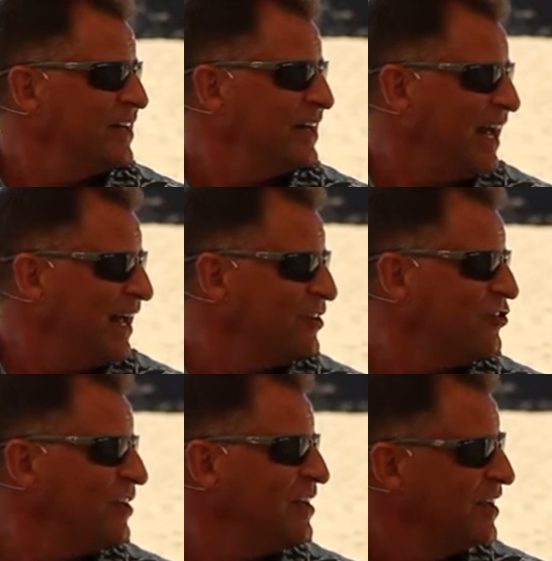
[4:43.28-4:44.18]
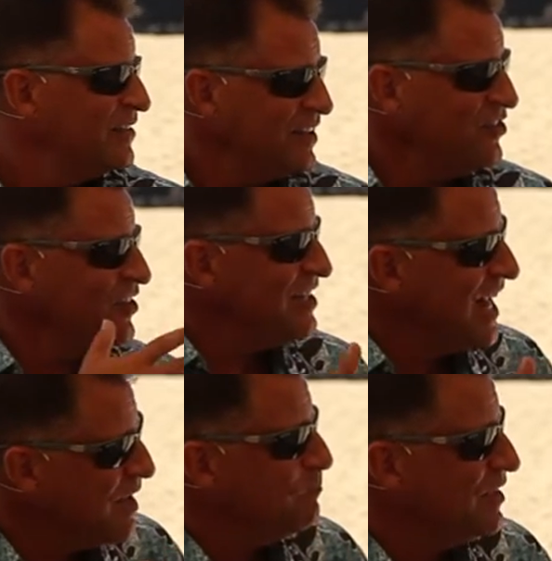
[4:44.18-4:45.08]
and actually, they should
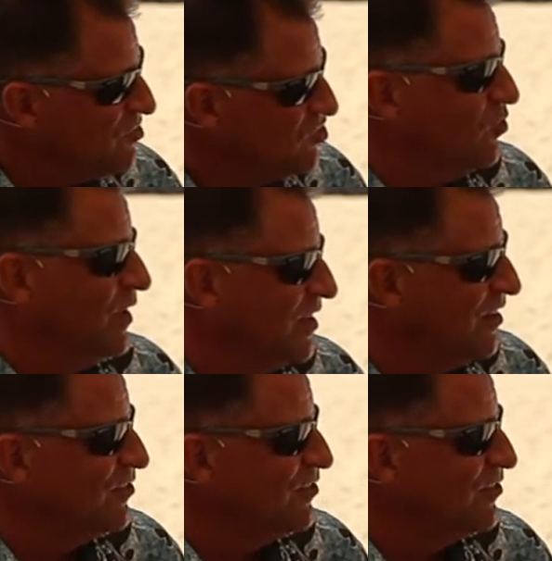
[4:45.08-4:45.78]
not be suing